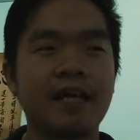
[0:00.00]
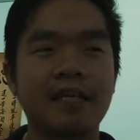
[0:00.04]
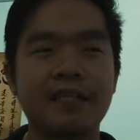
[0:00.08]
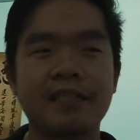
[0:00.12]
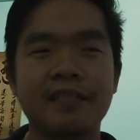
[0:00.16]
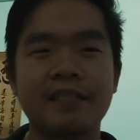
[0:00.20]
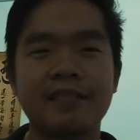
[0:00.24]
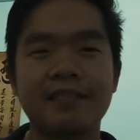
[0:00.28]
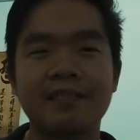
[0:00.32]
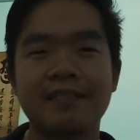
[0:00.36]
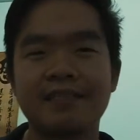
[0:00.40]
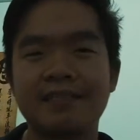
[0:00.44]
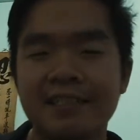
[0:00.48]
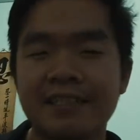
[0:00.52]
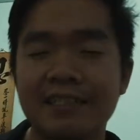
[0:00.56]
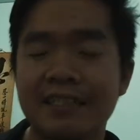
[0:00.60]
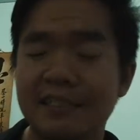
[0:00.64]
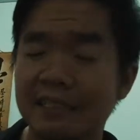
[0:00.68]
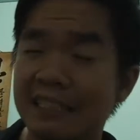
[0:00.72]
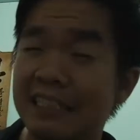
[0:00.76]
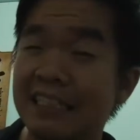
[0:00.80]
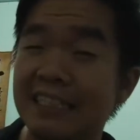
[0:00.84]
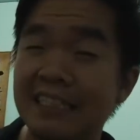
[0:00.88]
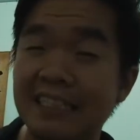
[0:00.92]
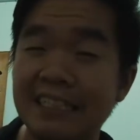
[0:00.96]
like this
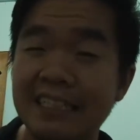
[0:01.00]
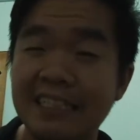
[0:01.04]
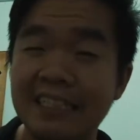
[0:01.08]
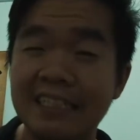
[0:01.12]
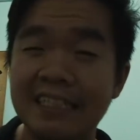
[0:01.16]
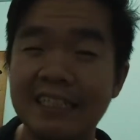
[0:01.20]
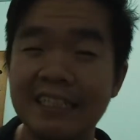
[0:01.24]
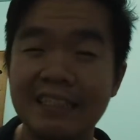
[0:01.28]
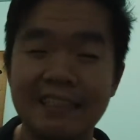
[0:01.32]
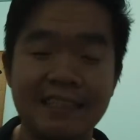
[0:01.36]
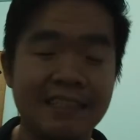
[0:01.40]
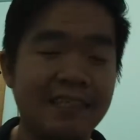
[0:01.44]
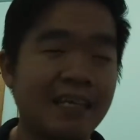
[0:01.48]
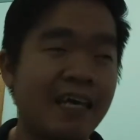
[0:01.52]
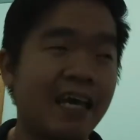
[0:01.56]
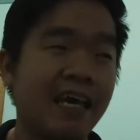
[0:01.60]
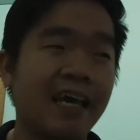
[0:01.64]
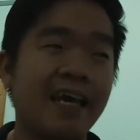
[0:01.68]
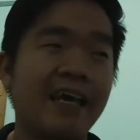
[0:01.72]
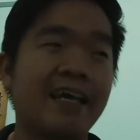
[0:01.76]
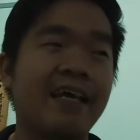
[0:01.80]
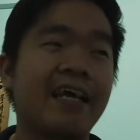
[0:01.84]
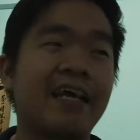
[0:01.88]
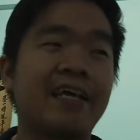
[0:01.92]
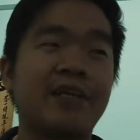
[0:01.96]
is easy.
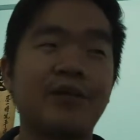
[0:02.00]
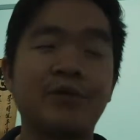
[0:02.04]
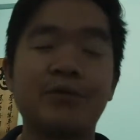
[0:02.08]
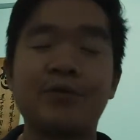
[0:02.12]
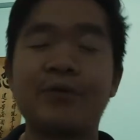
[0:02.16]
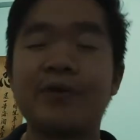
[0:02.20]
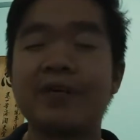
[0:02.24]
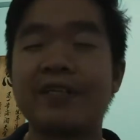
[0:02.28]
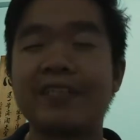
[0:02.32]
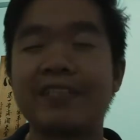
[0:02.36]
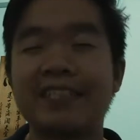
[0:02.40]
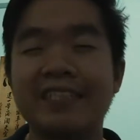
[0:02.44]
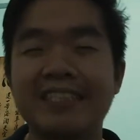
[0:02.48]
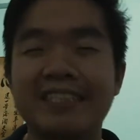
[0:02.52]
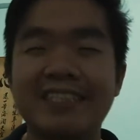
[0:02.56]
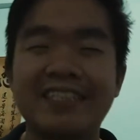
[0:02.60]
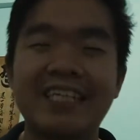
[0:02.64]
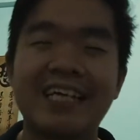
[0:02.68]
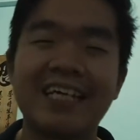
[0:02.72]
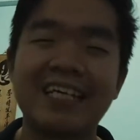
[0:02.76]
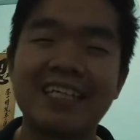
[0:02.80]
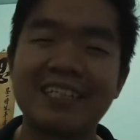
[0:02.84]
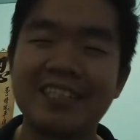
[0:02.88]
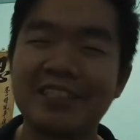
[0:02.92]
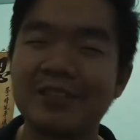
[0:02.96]
And I don't want this
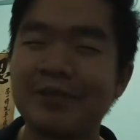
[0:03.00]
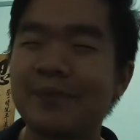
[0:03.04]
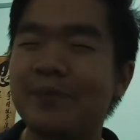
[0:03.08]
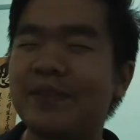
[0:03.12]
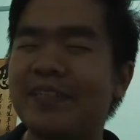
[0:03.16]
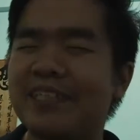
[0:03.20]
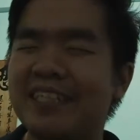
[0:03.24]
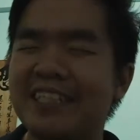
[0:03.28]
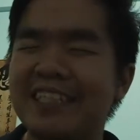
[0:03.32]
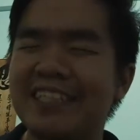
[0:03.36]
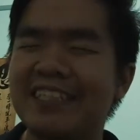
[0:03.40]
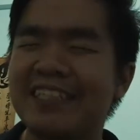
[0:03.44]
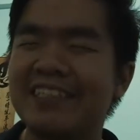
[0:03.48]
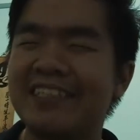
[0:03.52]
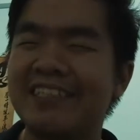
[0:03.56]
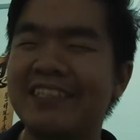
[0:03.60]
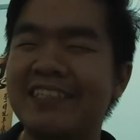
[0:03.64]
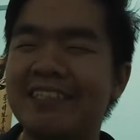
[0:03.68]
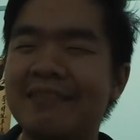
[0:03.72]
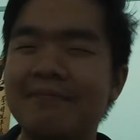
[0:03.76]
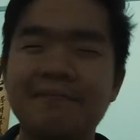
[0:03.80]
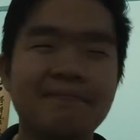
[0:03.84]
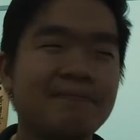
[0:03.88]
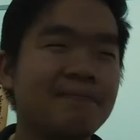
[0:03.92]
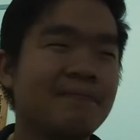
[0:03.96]
challenge to be
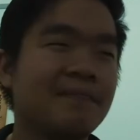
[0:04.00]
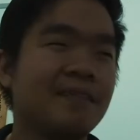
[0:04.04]
easy.